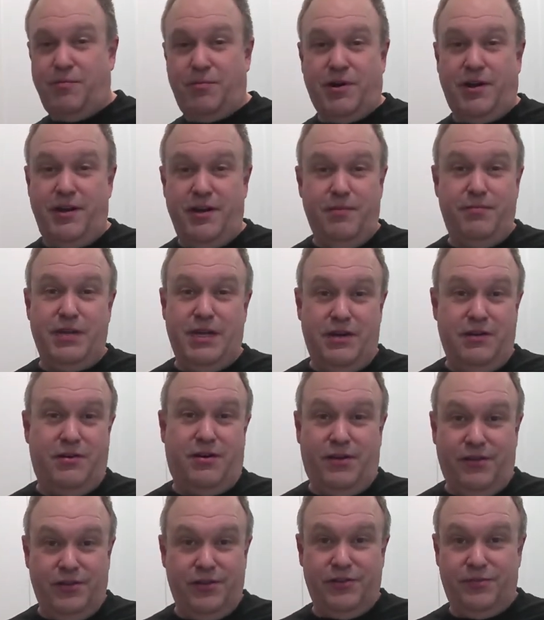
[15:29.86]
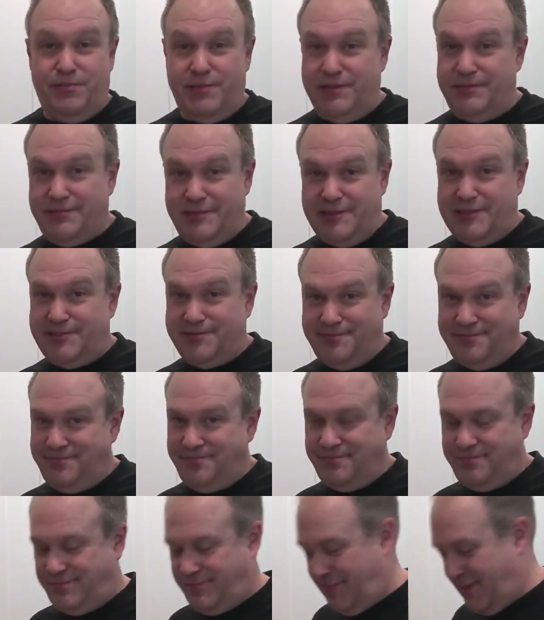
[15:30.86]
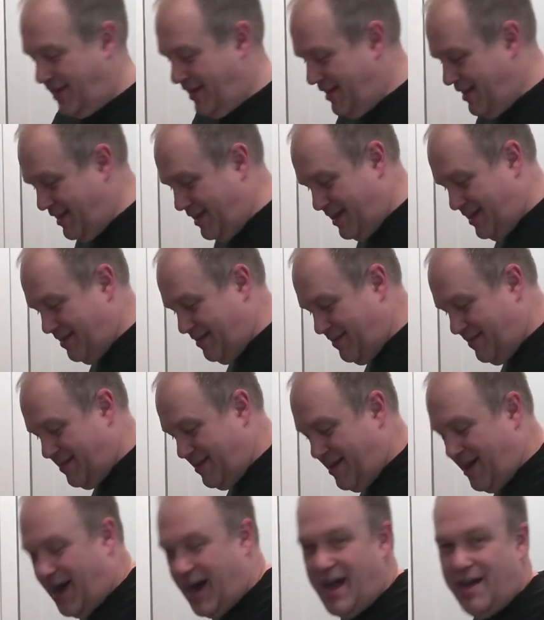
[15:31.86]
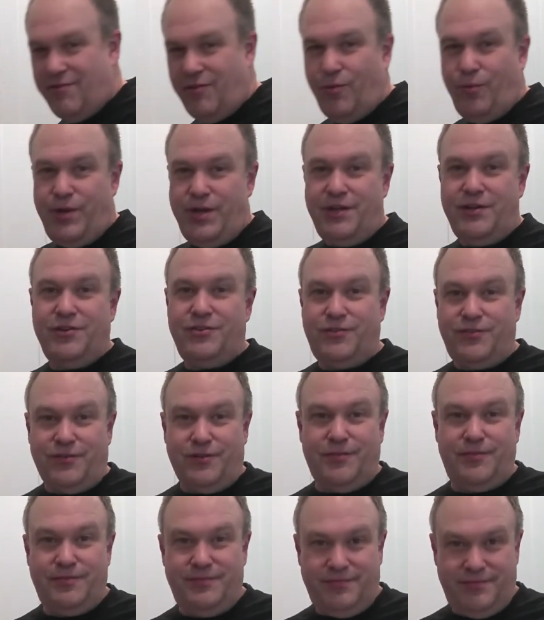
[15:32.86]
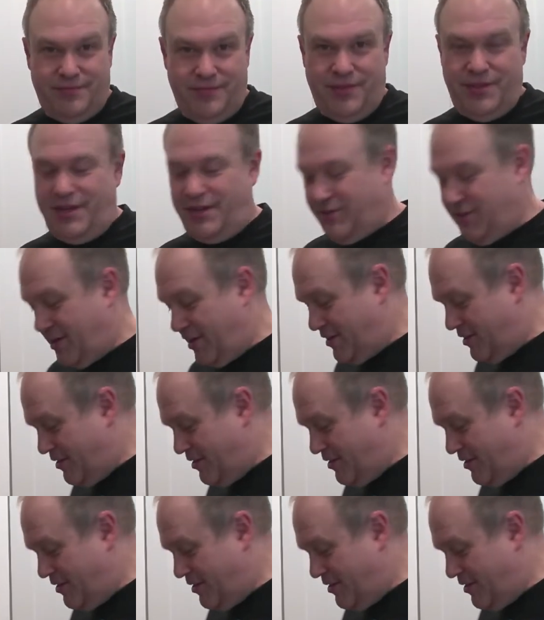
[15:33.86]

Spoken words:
probably end up eating all this. But, hey, I have a weakness for things like